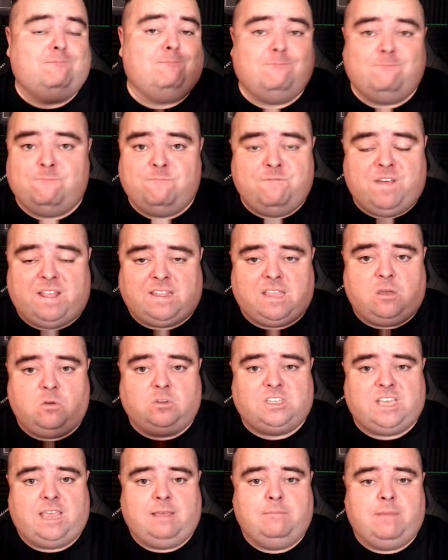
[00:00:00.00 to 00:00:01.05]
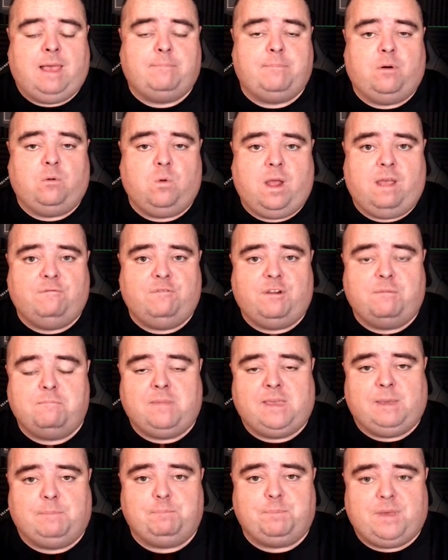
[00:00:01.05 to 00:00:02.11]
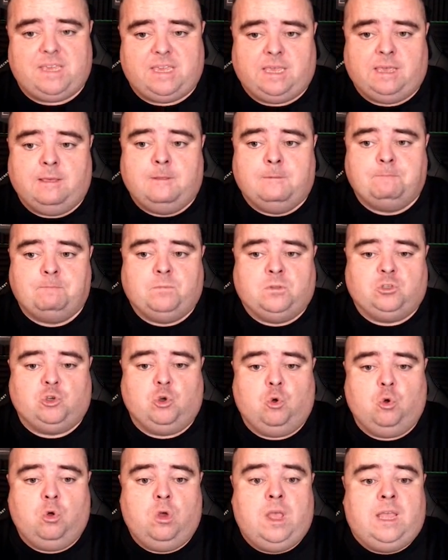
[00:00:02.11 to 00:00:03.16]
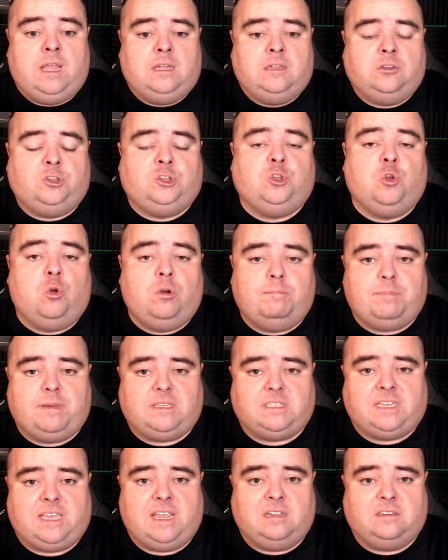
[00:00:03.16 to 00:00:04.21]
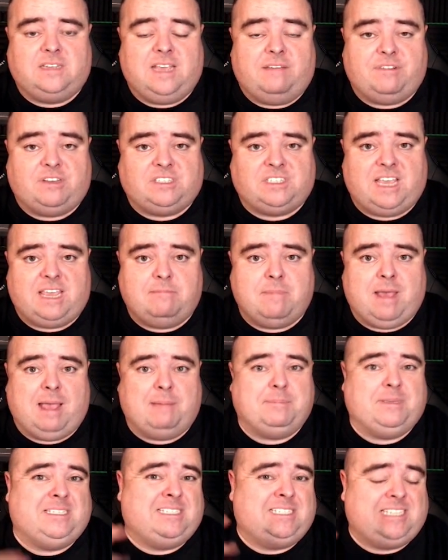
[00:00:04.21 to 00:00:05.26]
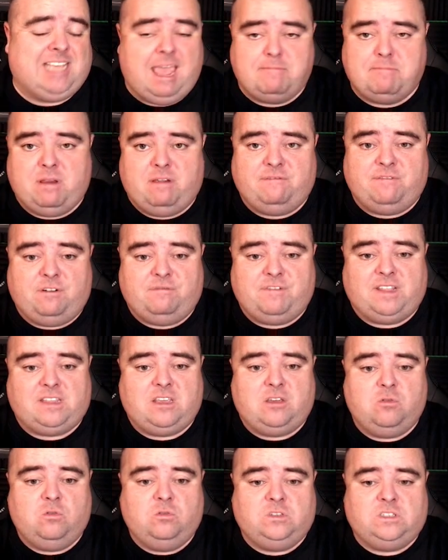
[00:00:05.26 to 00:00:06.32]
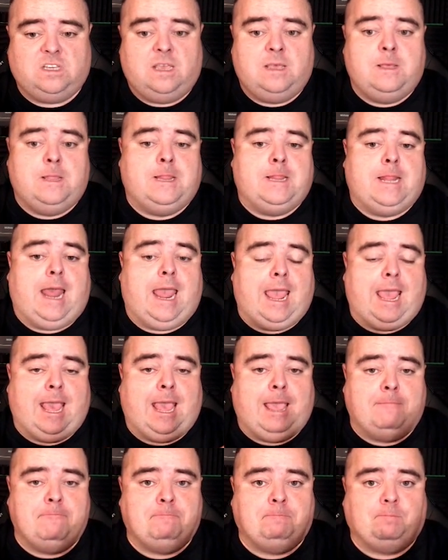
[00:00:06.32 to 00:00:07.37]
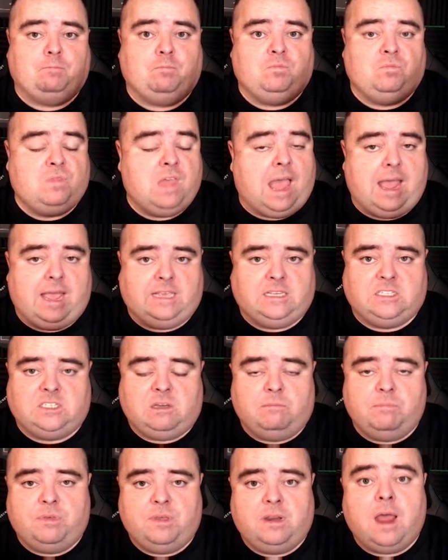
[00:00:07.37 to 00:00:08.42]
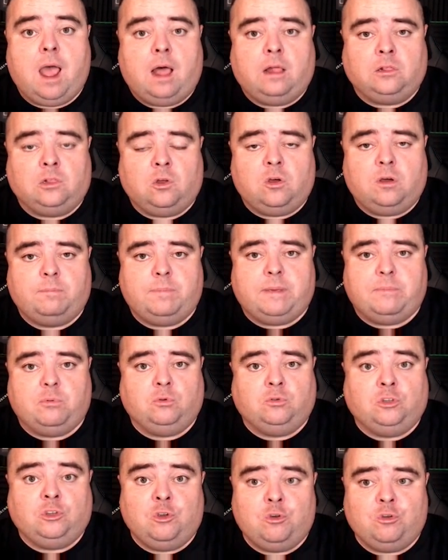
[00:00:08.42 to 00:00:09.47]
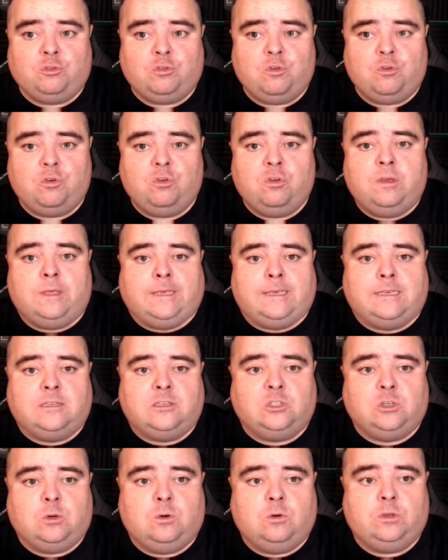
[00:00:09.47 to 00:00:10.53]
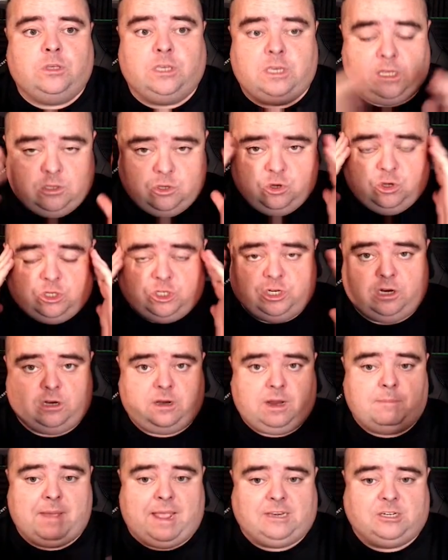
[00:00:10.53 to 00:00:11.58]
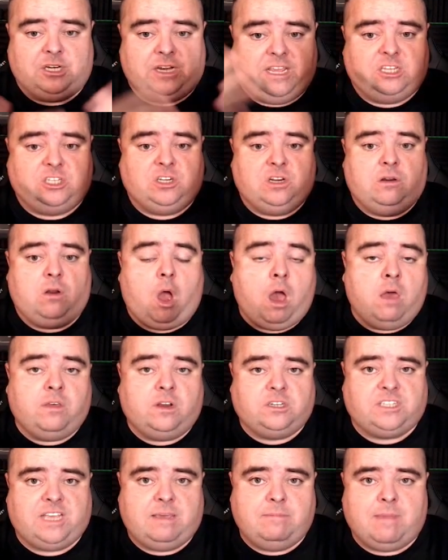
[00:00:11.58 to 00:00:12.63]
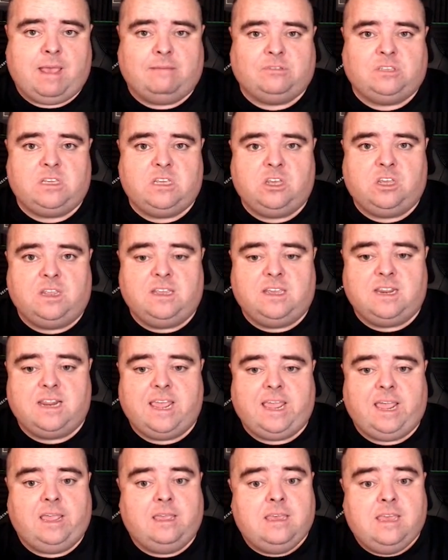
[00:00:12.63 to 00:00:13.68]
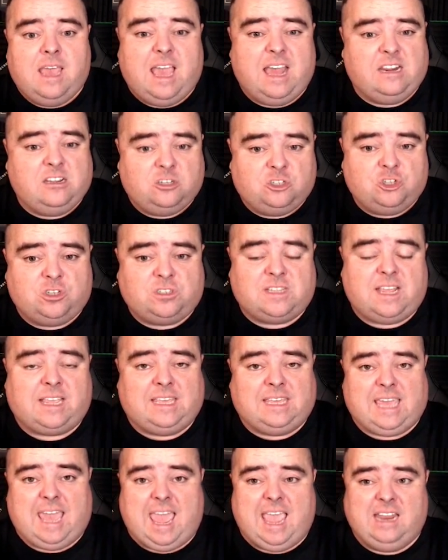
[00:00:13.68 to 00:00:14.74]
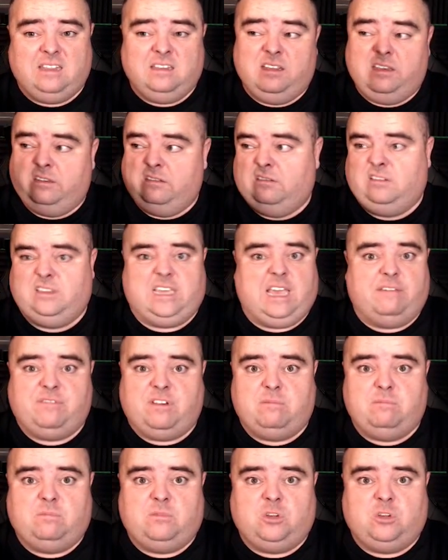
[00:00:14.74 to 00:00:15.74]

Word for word: video sitemap or whatever it may be. So don't be scared to have a sitemap separate for videos. Um, that is something that a lot of people do do. So you can use your imagination and other sitemaps that you can create. And it's just, again, giving